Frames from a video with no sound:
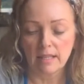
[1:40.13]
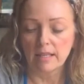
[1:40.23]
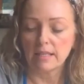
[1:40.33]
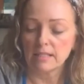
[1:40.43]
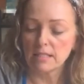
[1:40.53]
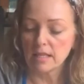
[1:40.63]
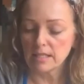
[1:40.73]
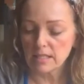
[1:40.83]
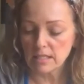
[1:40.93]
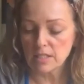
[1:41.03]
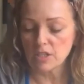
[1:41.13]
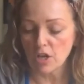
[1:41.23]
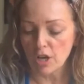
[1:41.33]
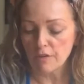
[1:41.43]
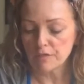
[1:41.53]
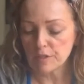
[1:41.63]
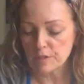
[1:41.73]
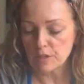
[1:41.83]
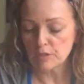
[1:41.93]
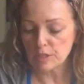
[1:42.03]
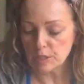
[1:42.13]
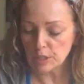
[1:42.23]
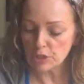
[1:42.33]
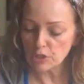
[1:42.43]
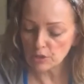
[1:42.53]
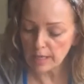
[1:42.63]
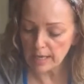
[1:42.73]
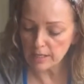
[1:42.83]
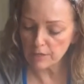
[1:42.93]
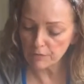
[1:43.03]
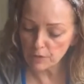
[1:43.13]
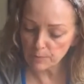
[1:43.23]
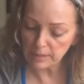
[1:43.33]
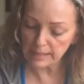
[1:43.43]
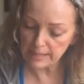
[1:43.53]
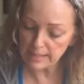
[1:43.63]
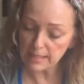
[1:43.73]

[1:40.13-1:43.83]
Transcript: it's nice and soft. So I'm just gonna do that in a few places.